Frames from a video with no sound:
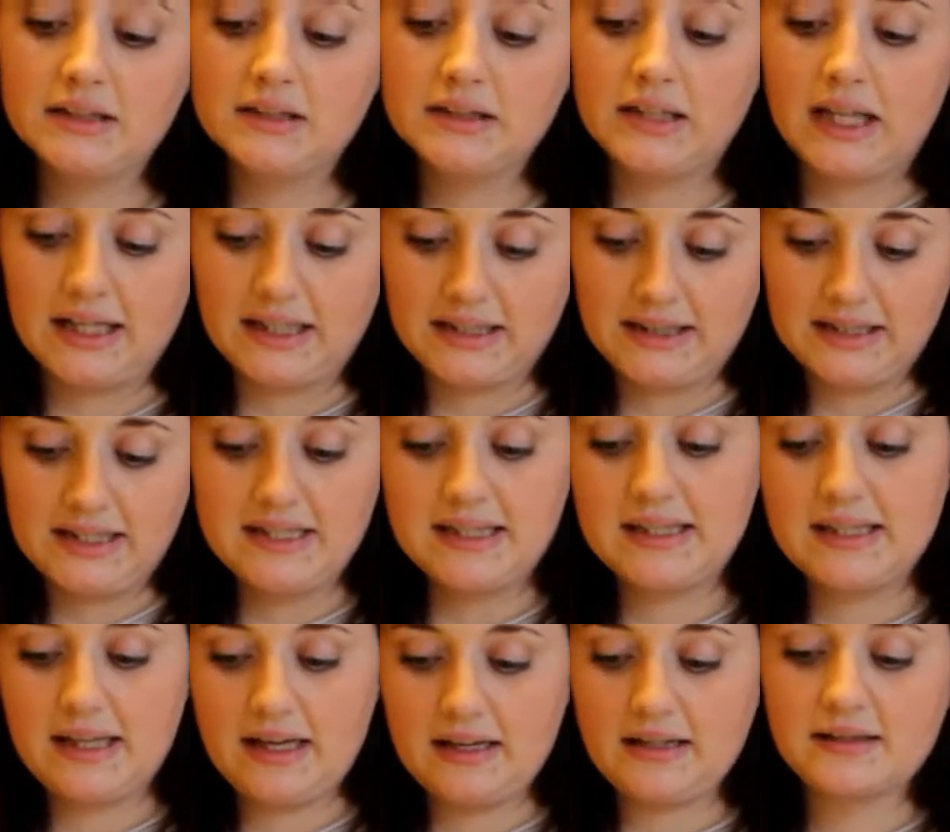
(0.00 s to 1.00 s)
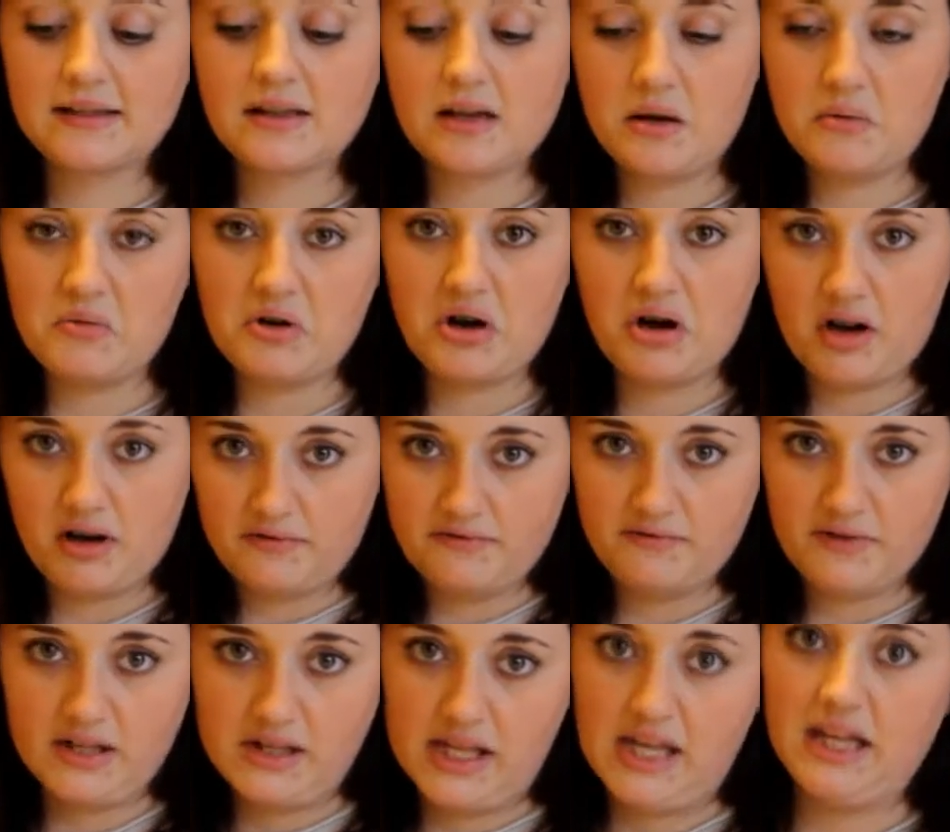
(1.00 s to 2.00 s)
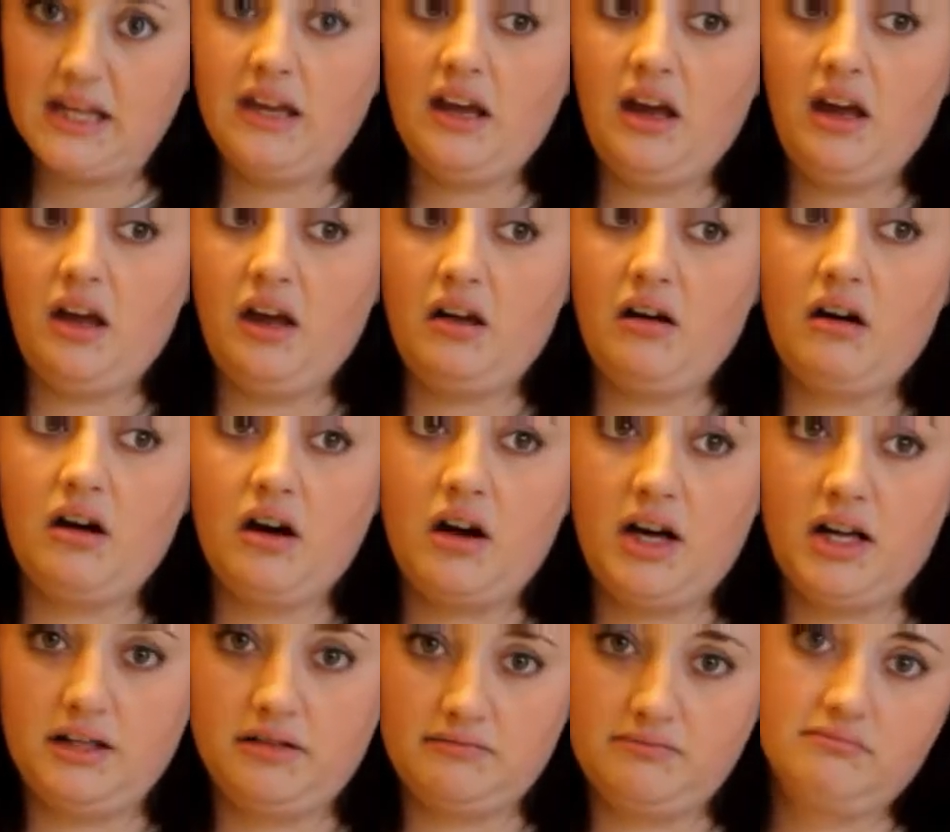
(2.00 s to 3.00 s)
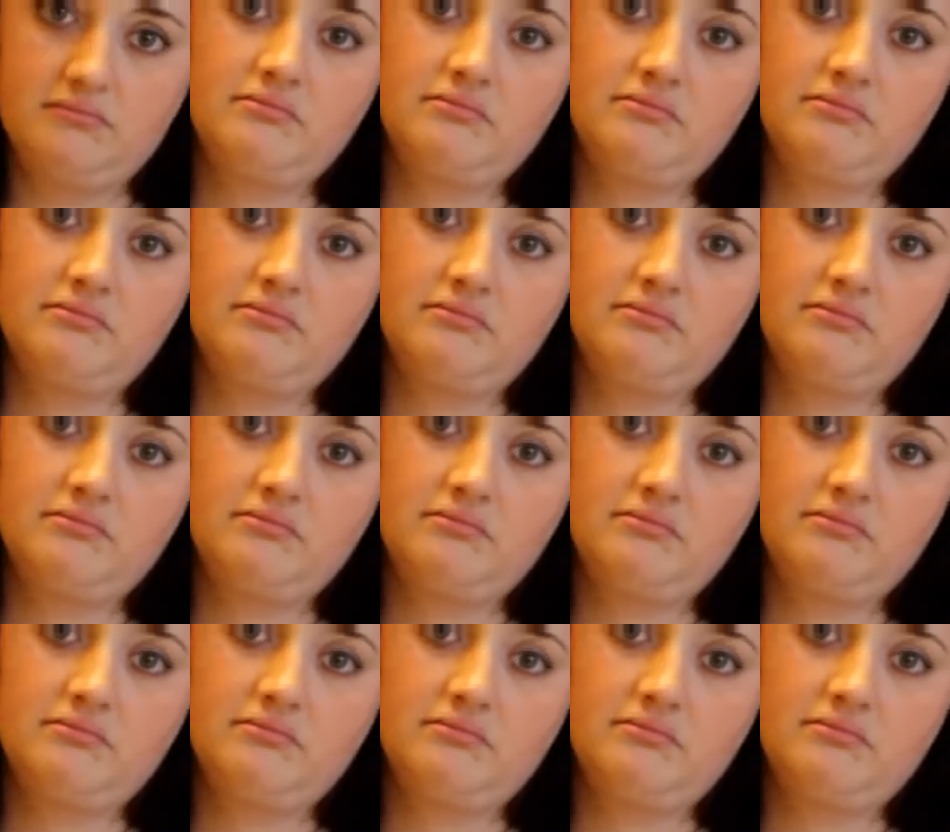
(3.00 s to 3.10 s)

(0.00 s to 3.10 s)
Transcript: like these things come off and they get on